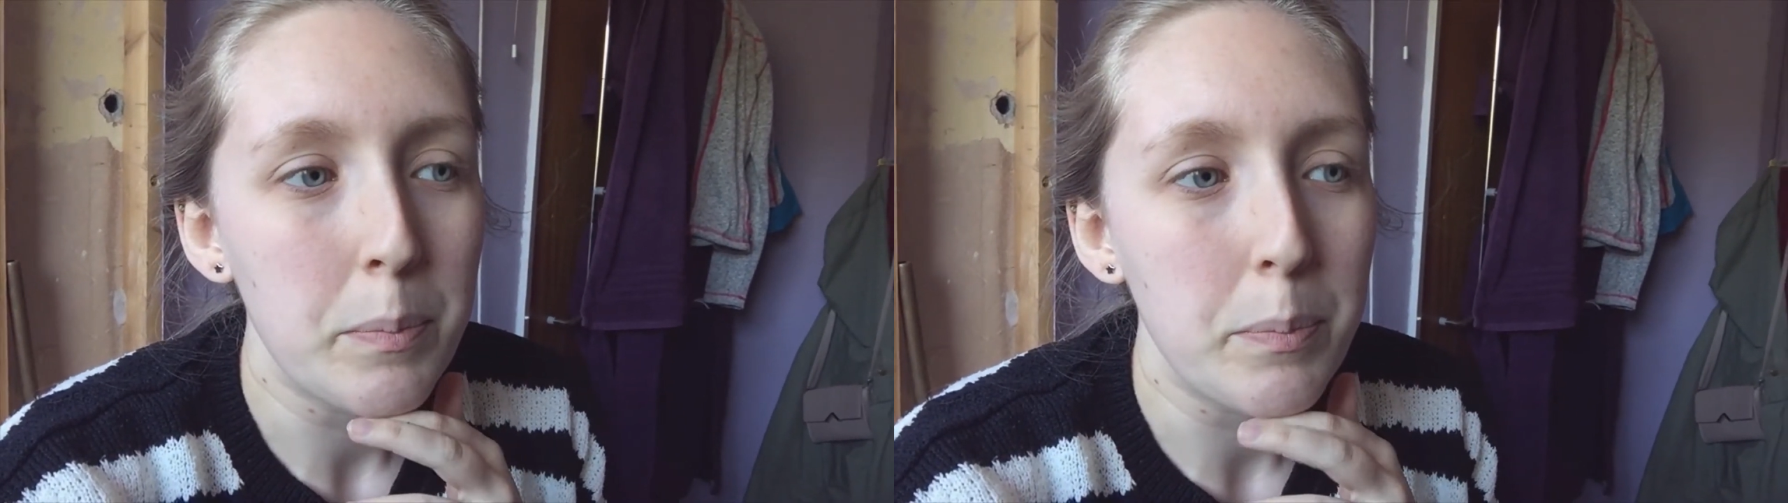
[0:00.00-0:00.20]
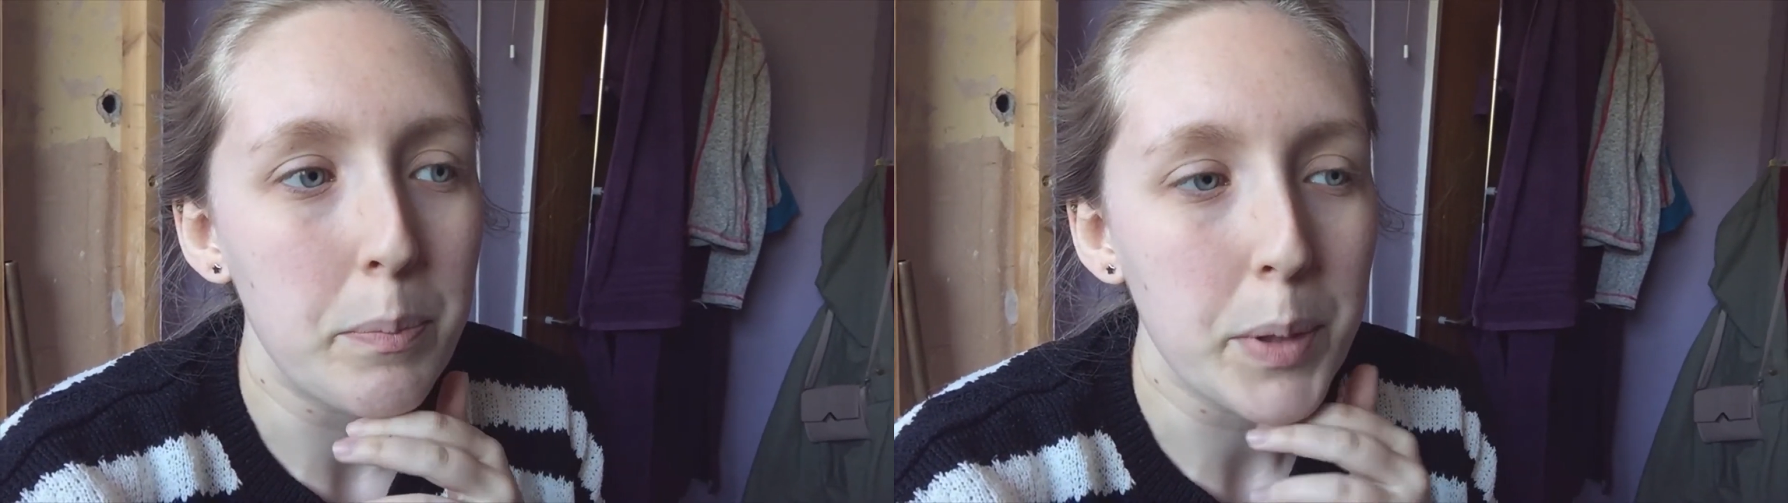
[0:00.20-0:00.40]

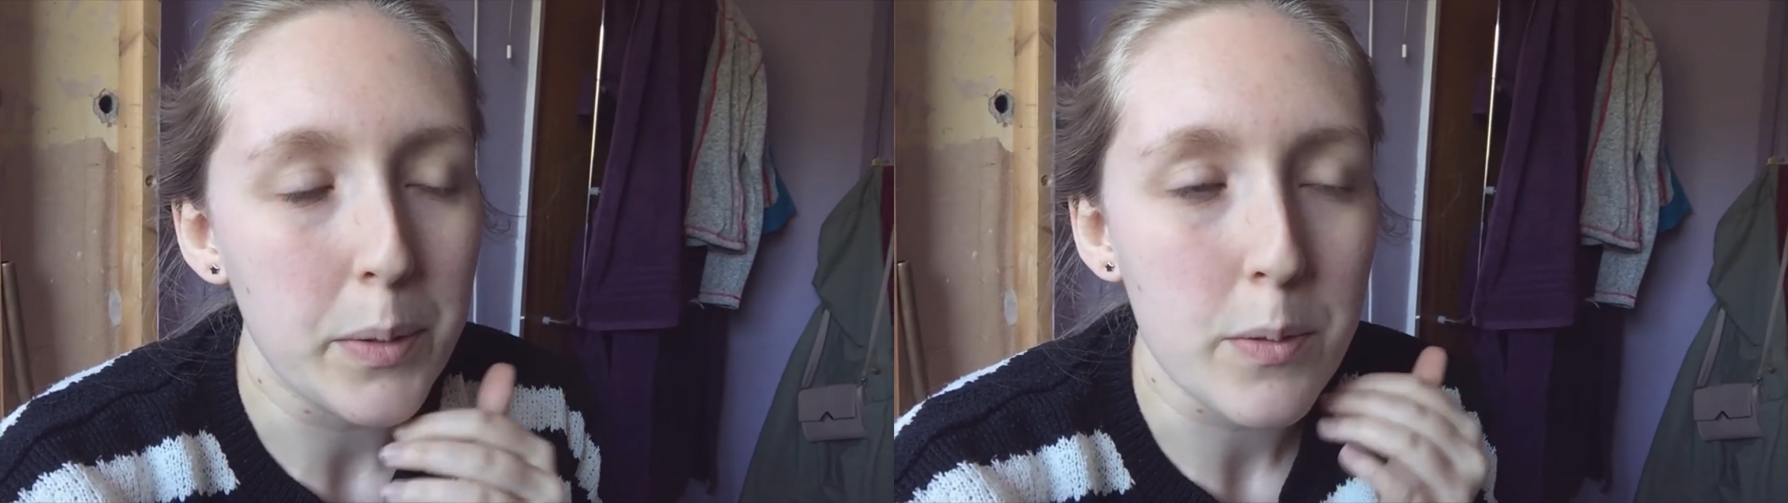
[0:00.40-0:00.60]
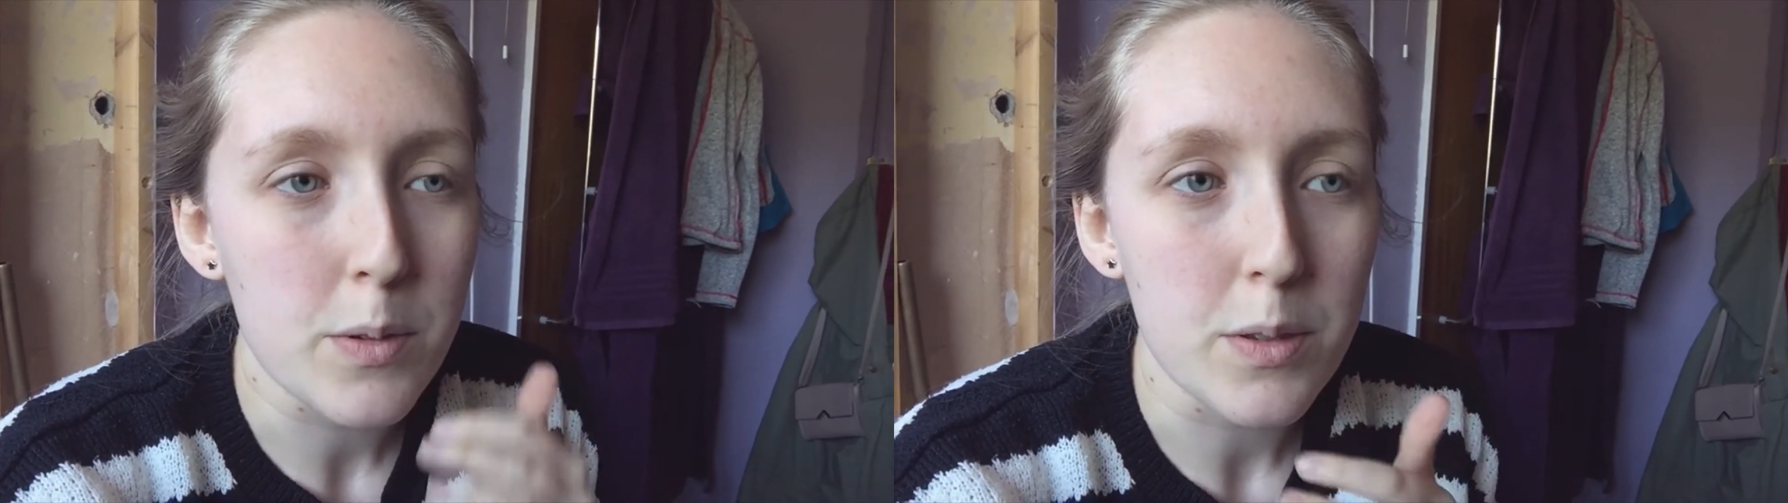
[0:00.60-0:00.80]
but it
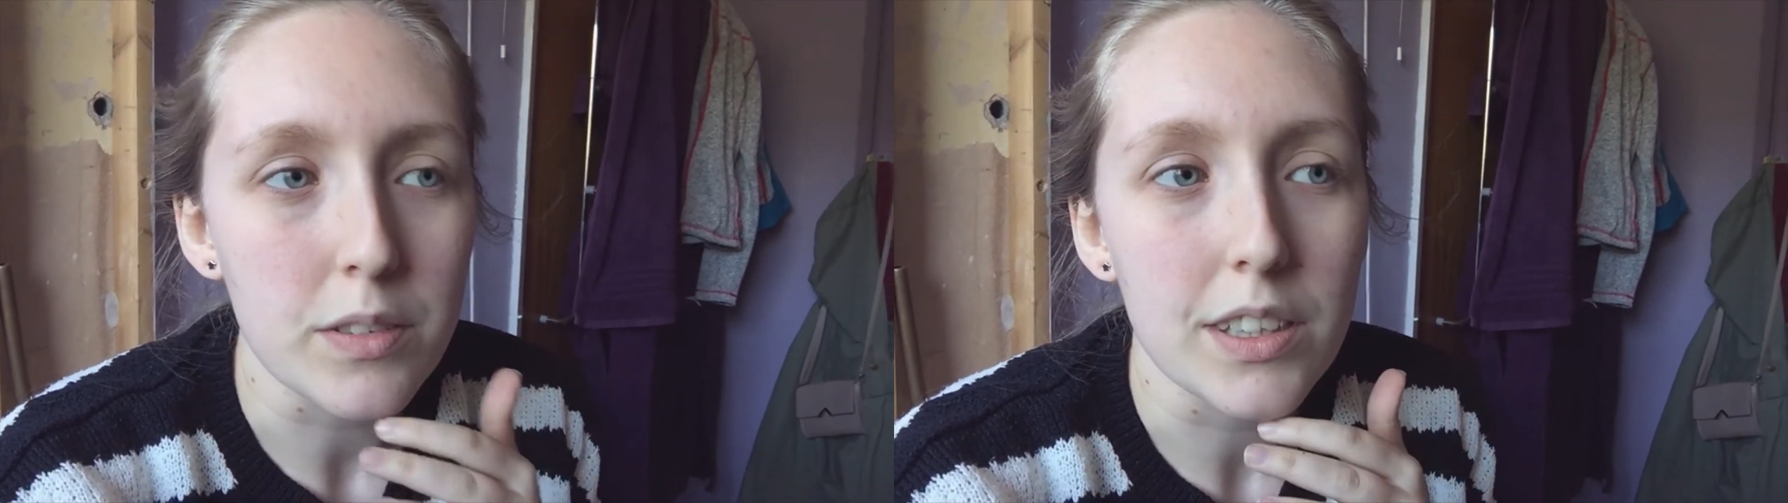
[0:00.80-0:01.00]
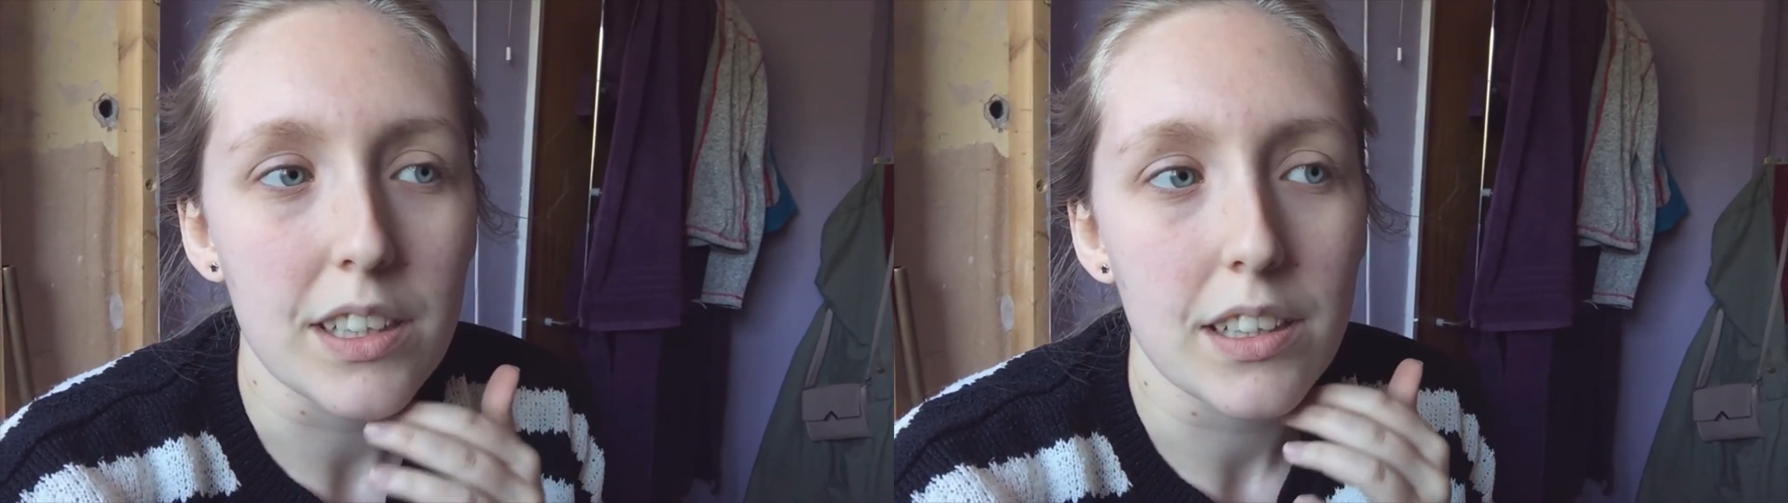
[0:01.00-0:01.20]
also
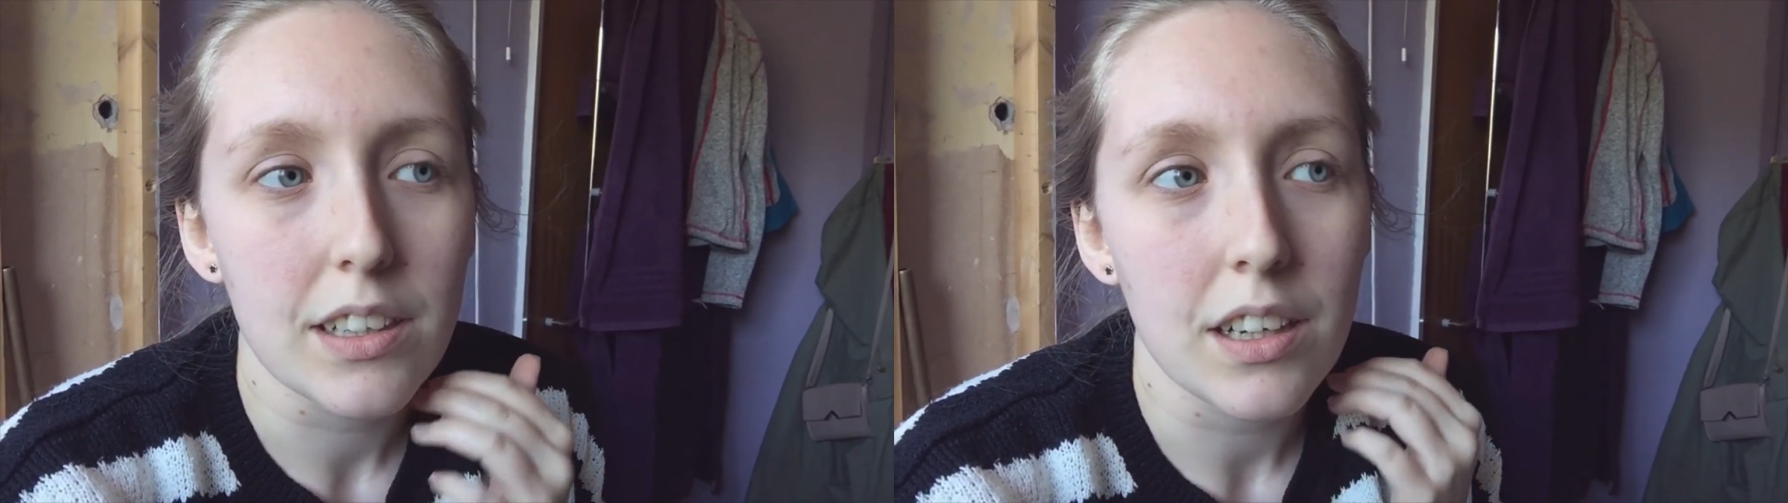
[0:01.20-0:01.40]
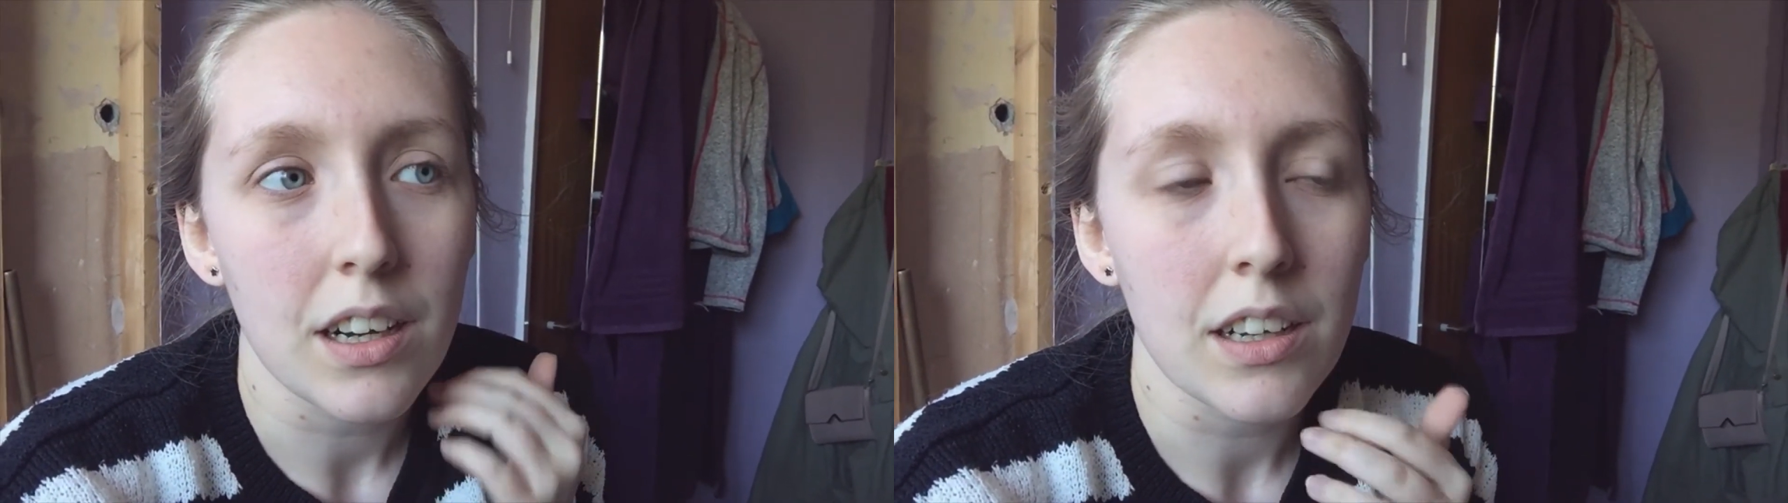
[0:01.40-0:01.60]

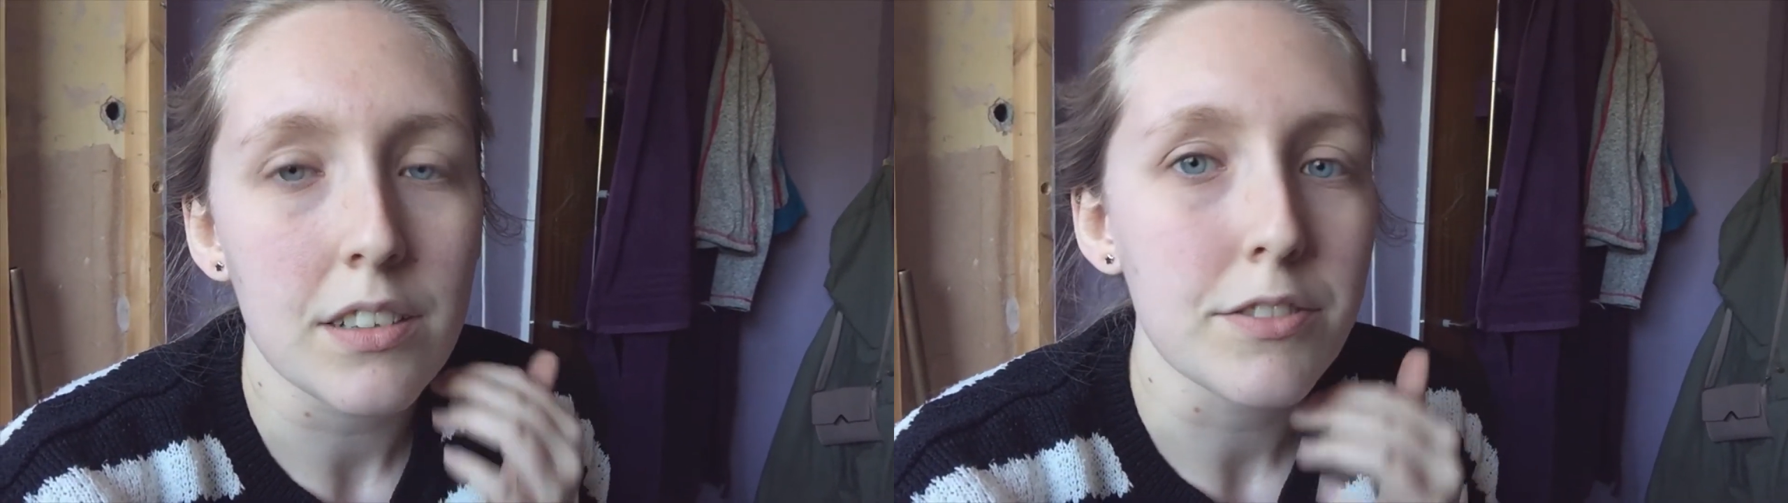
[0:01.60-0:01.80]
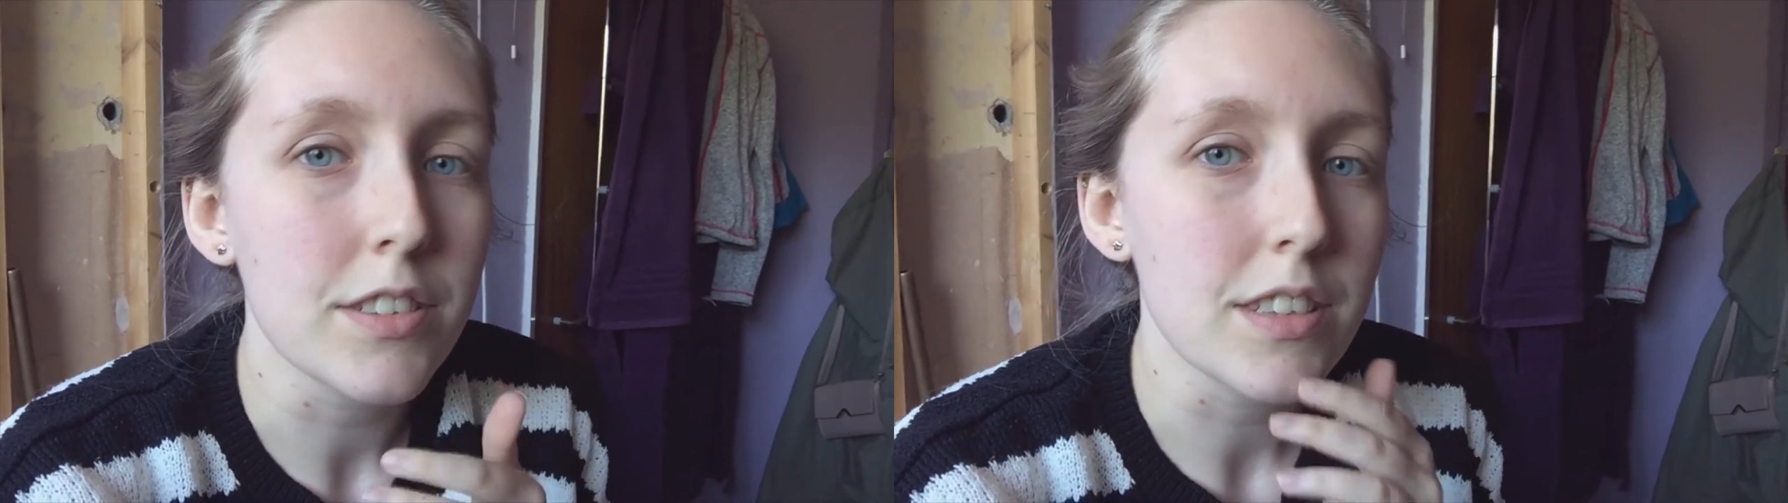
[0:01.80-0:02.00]
kind of
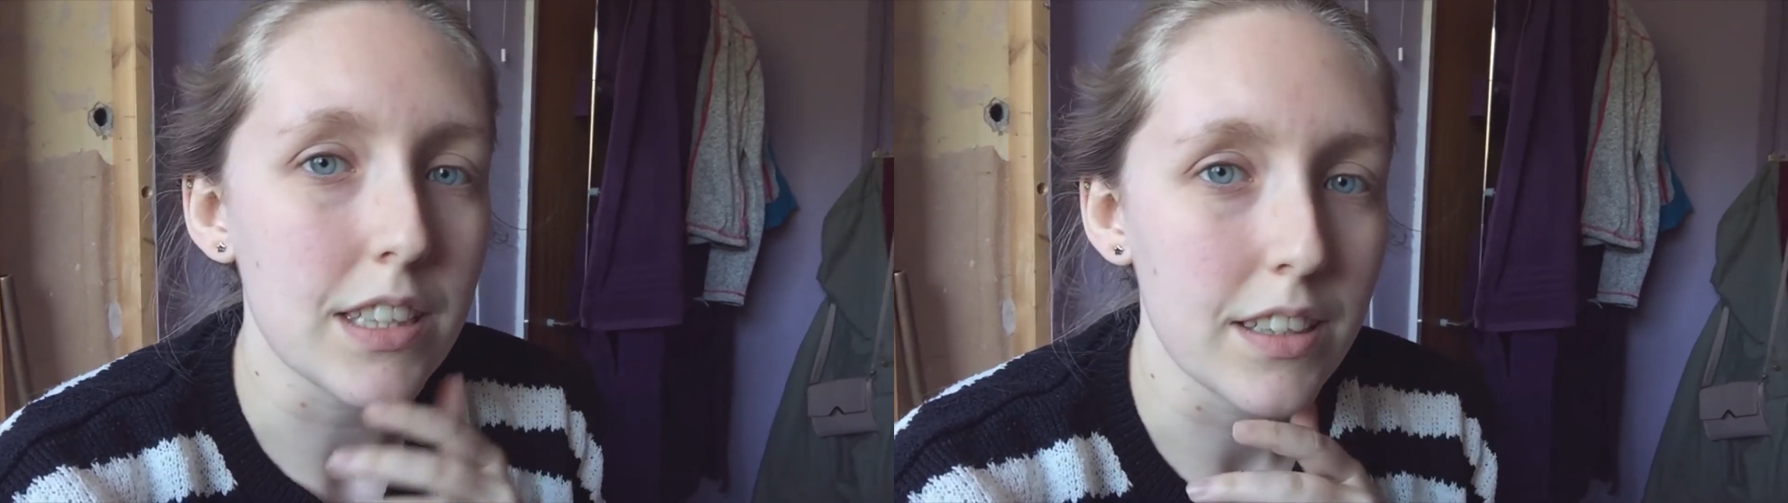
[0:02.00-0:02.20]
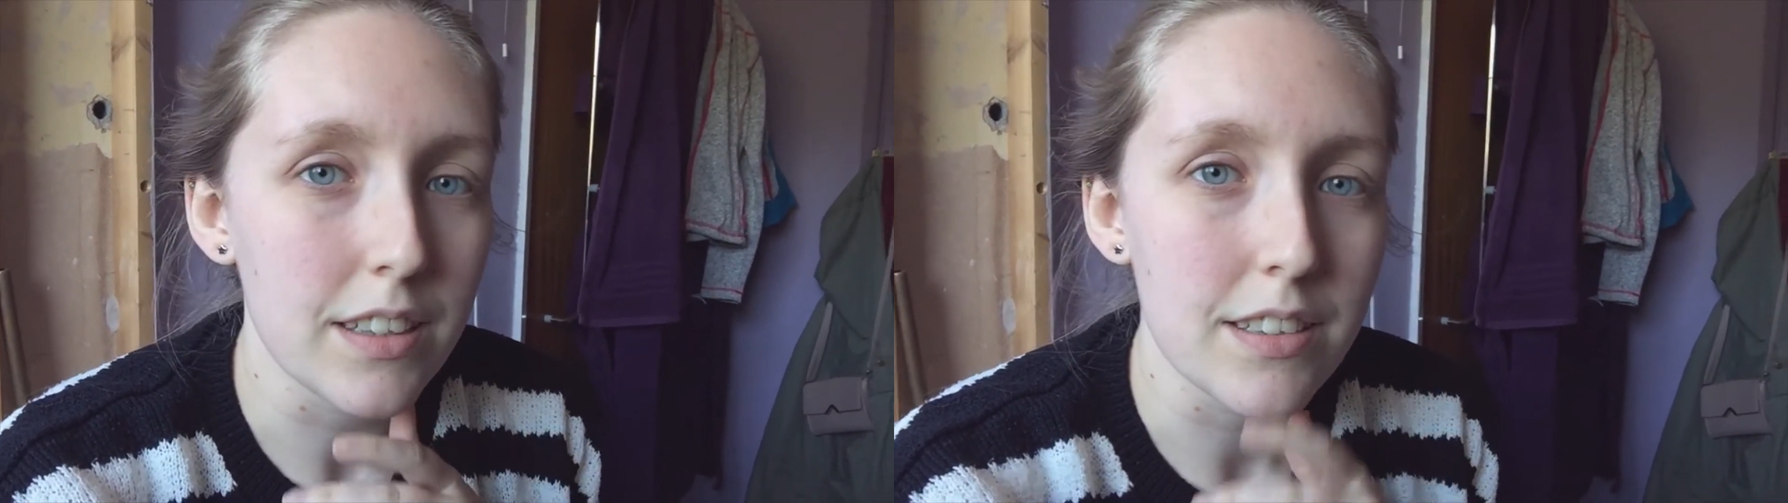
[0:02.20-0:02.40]
feels like nothing